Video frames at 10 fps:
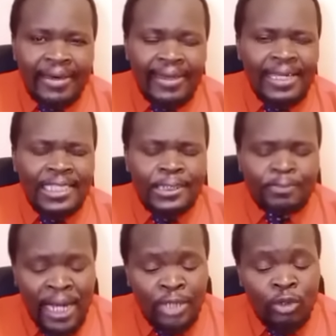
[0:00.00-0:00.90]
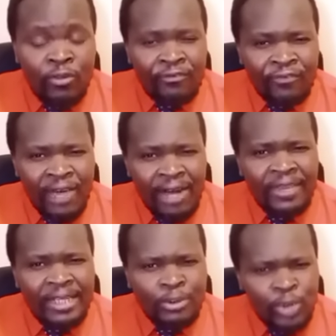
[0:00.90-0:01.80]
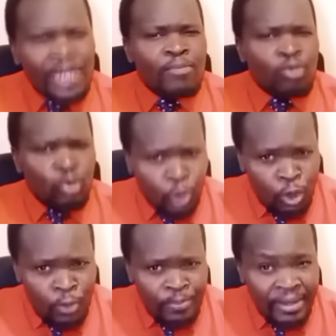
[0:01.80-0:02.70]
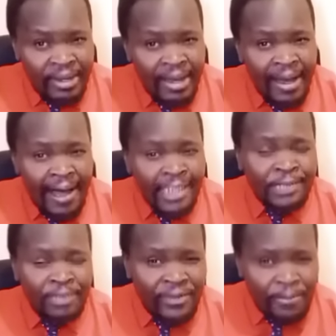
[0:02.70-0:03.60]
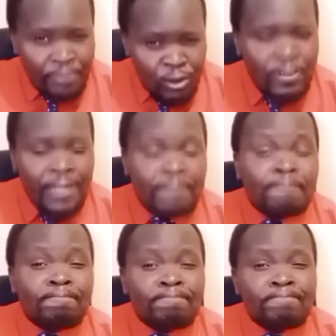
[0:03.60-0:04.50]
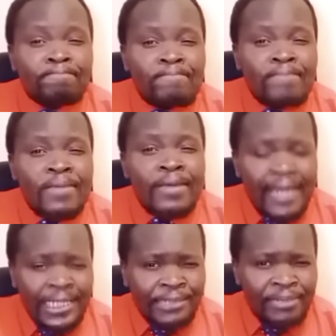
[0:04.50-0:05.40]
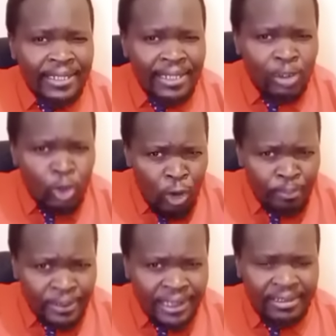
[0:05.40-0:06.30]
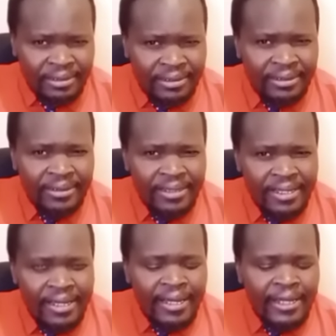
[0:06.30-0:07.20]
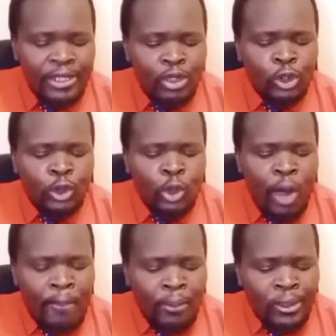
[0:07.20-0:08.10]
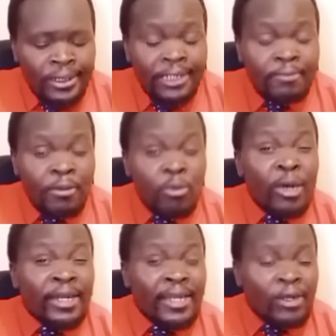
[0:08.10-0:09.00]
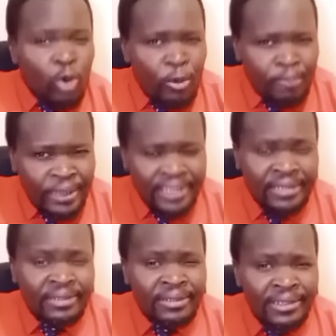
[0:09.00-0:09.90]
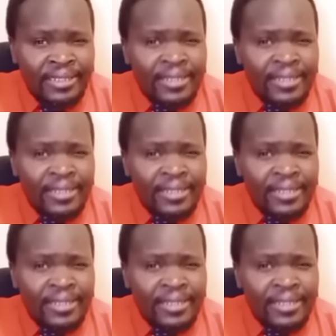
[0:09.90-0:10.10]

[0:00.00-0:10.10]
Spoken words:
In spite of the fact that William Ruto has been the problem, he has been incompetent. He also appointed people who are incompetent,